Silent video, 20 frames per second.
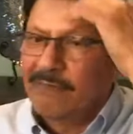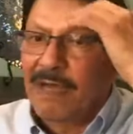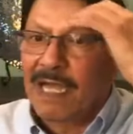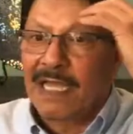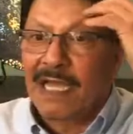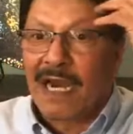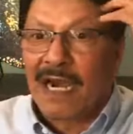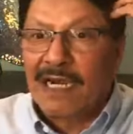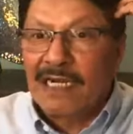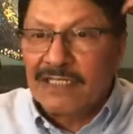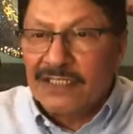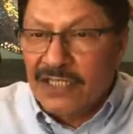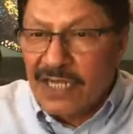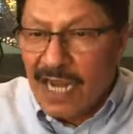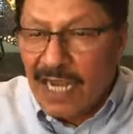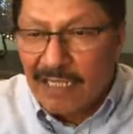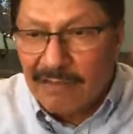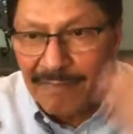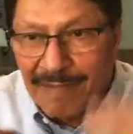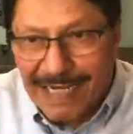by heart,
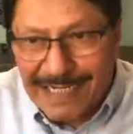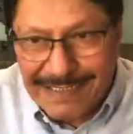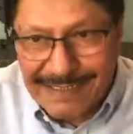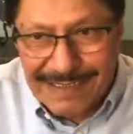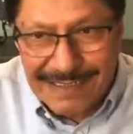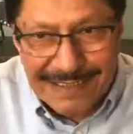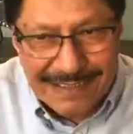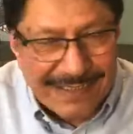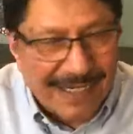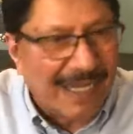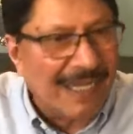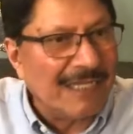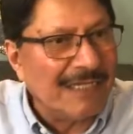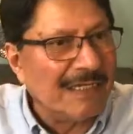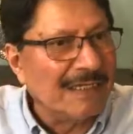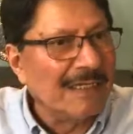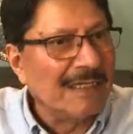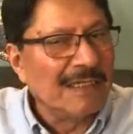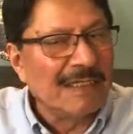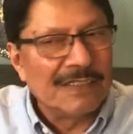jihad by tongue,
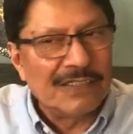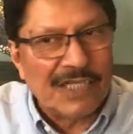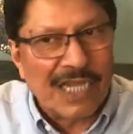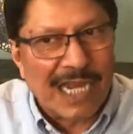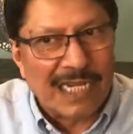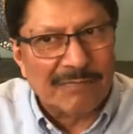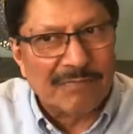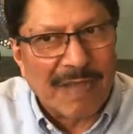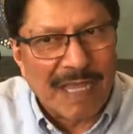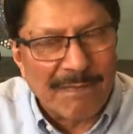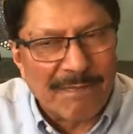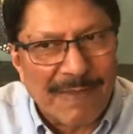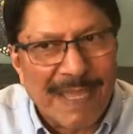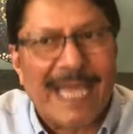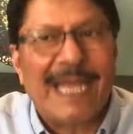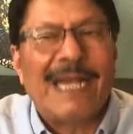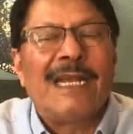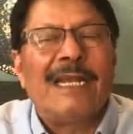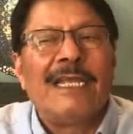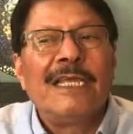jihad by
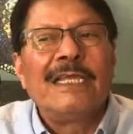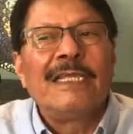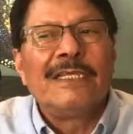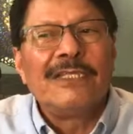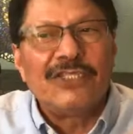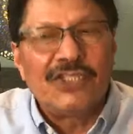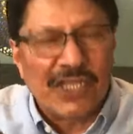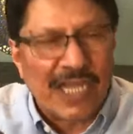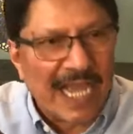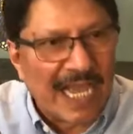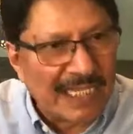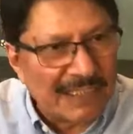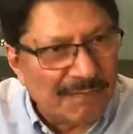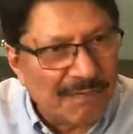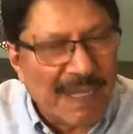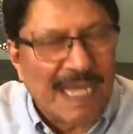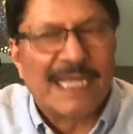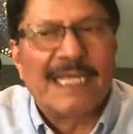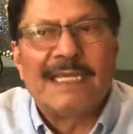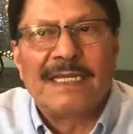pen, jihad
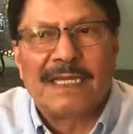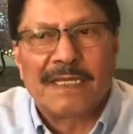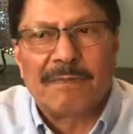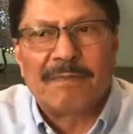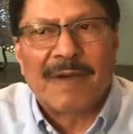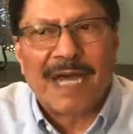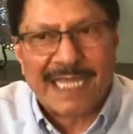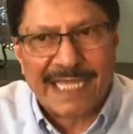by